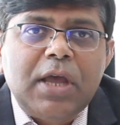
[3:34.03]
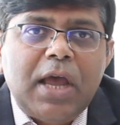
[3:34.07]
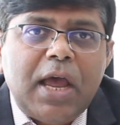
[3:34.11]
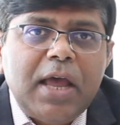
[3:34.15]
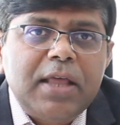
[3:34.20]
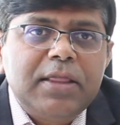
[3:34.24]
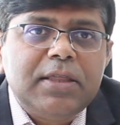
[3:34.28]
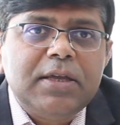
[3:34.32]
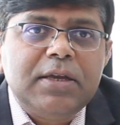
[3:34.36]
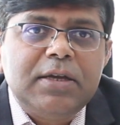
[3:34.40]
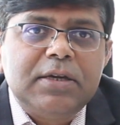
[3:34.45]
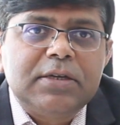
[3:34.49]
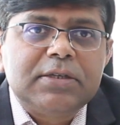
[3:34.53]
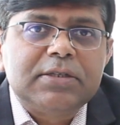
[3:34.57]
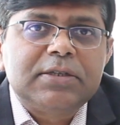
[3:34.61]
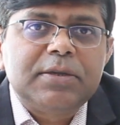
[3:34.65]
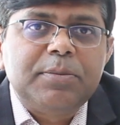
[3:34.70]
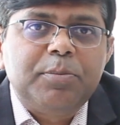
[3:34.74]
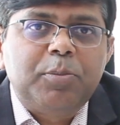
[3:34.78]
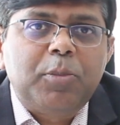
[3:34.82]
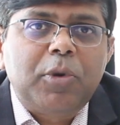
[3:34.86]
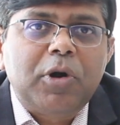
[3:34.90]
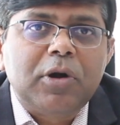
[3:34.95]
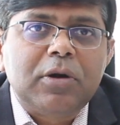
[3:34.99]
I think it's
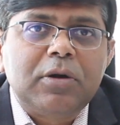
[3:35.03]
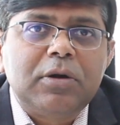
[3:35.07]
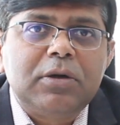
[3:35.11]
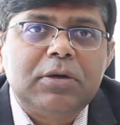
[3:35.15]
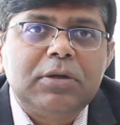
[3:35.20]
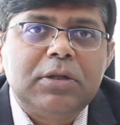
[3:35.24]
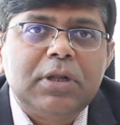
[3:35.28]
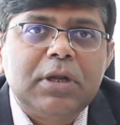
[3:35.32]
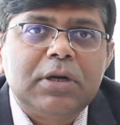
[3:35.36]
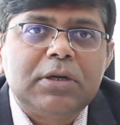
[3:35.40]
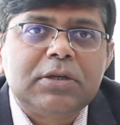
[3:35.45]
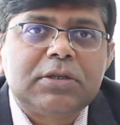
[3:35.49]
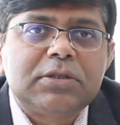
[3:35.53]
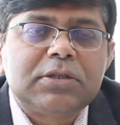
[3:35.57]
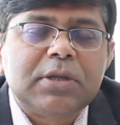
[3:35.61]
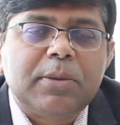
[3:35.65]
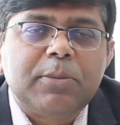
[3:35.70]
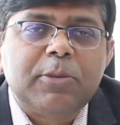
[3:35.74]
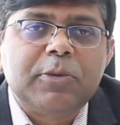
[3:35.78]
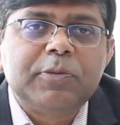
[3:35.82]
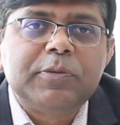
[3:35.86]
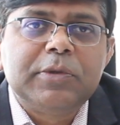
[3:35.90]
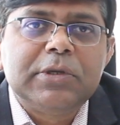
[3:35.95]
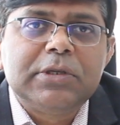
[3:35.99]
important that
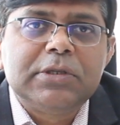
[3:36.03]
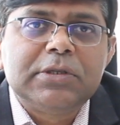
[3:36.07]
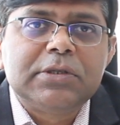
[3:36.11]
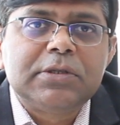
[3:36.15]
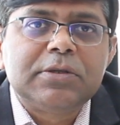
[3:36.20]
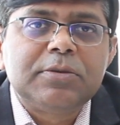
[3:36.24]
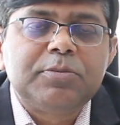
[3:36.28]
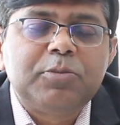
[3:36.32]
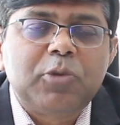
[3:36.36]
some of these